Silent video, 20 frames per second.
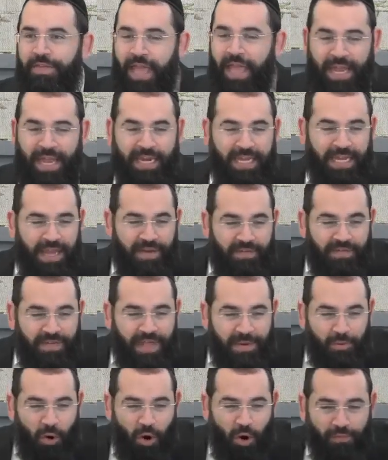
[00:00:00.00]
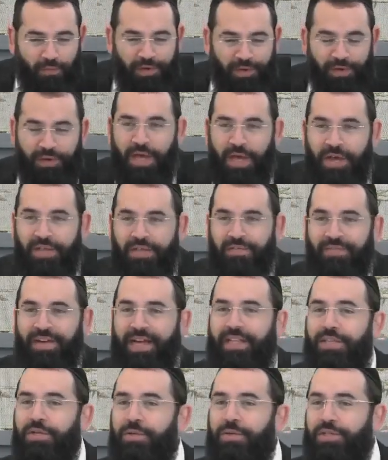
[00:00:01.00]
and give them over the
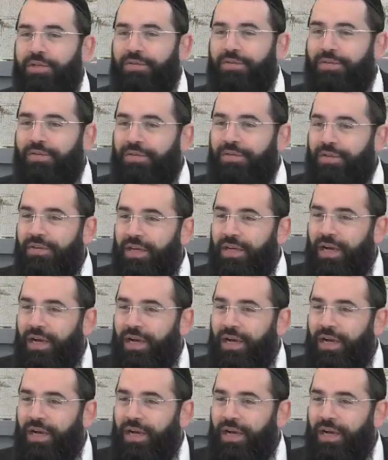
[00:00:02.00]
values of